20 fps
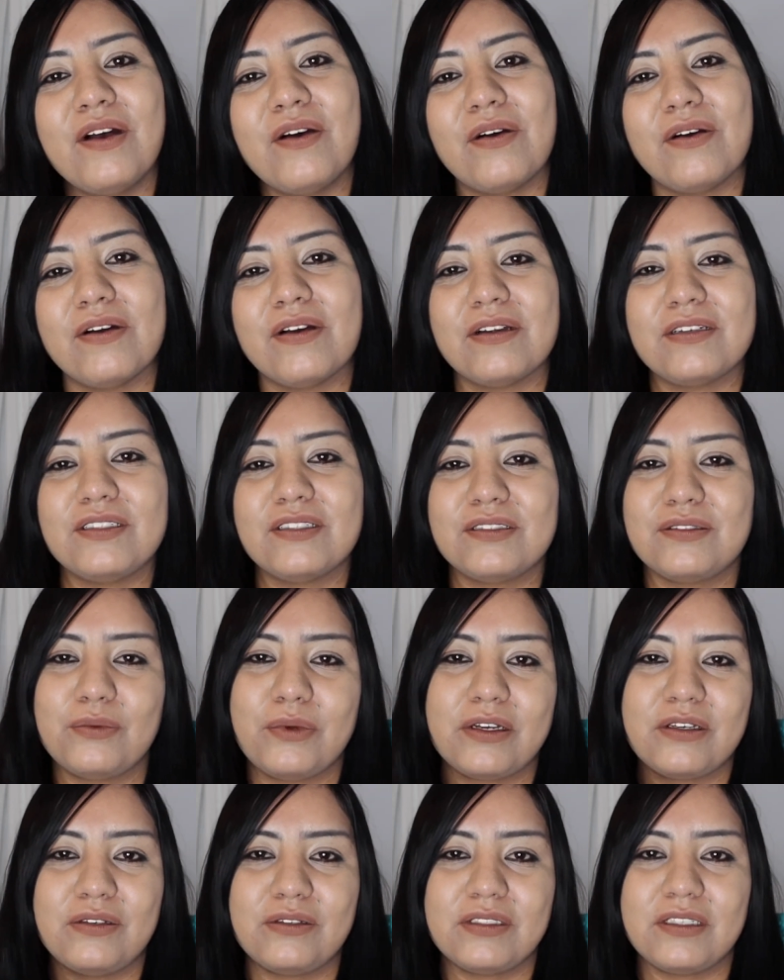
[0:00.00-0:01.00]
or I'll just
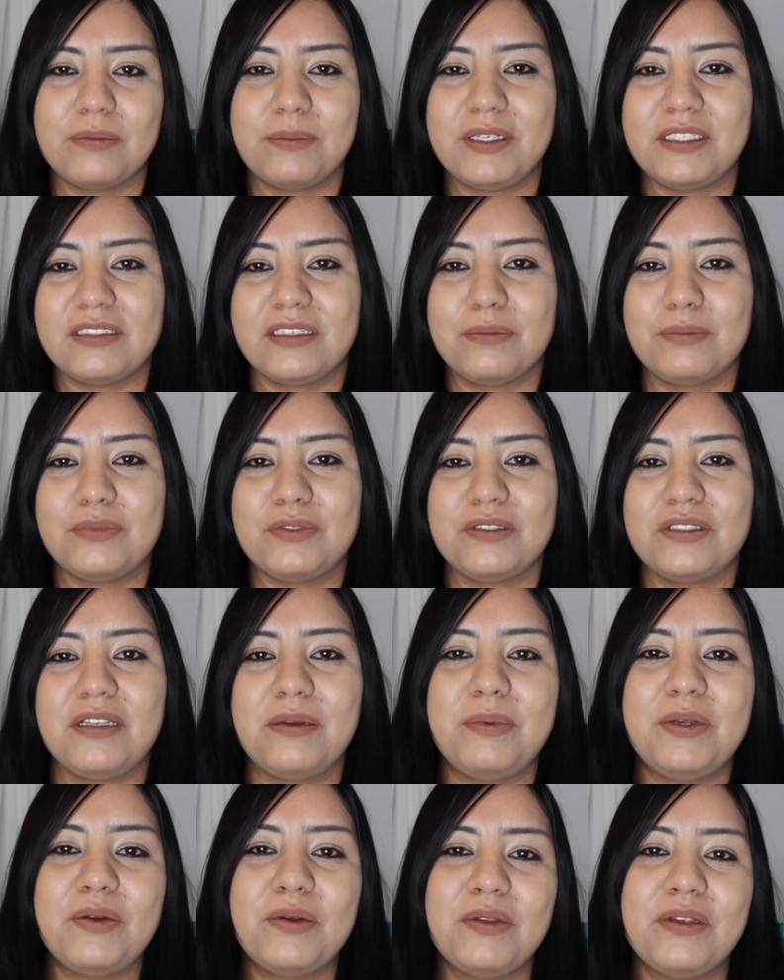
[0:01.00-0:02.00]
walk you step by step. Just
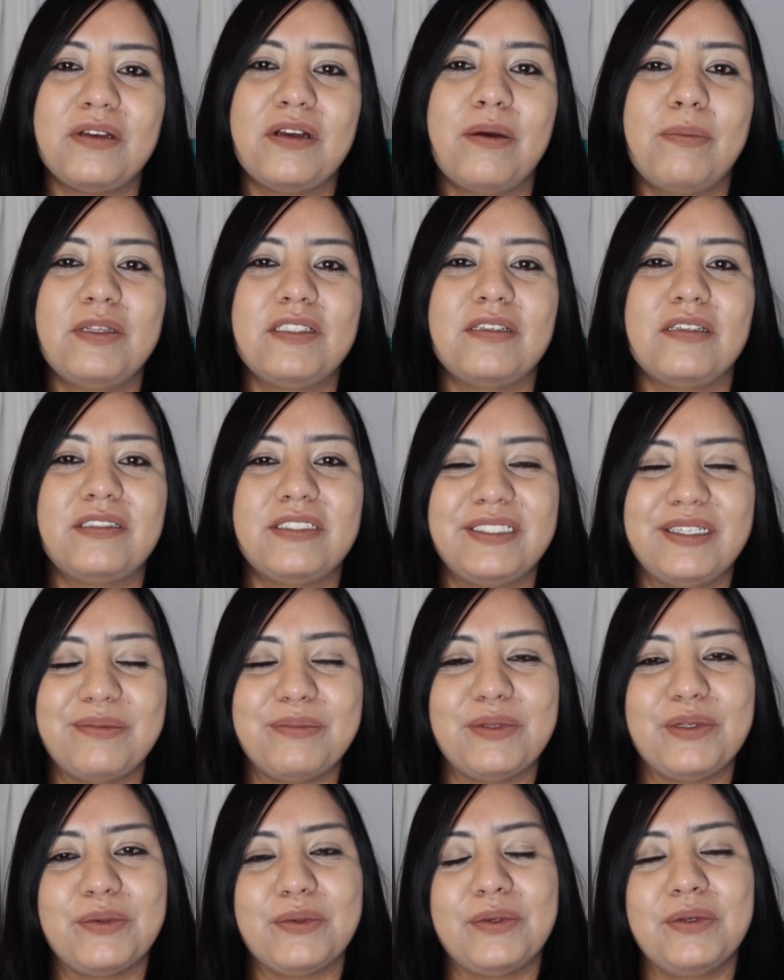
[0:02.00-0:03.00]
let me know in the comment section down
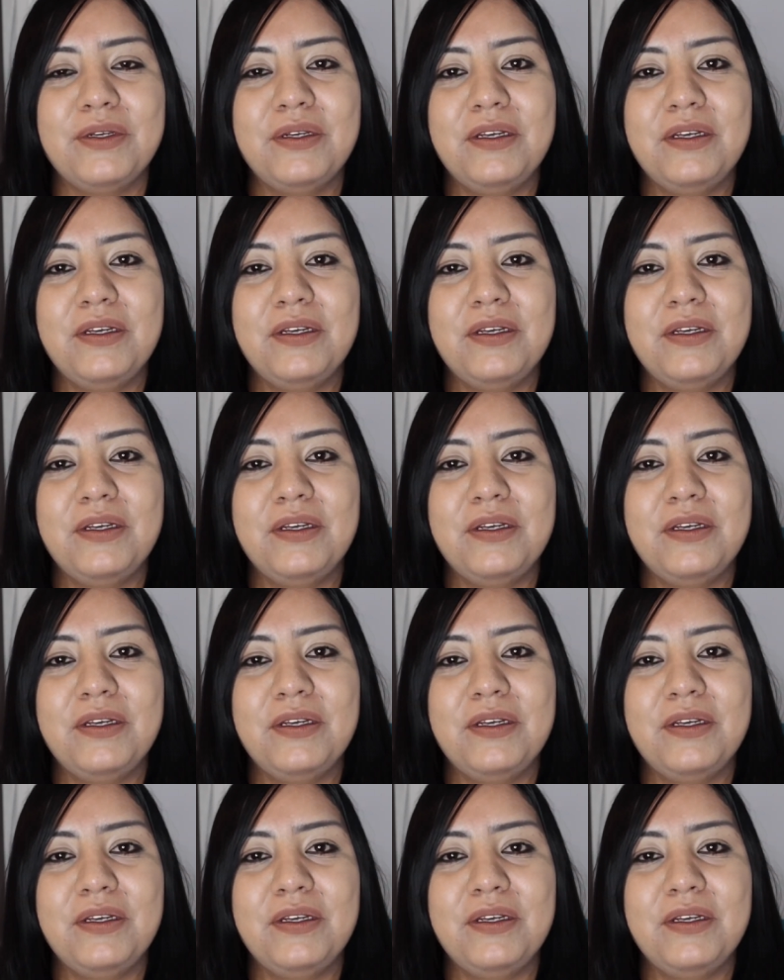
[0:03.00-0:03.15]
below.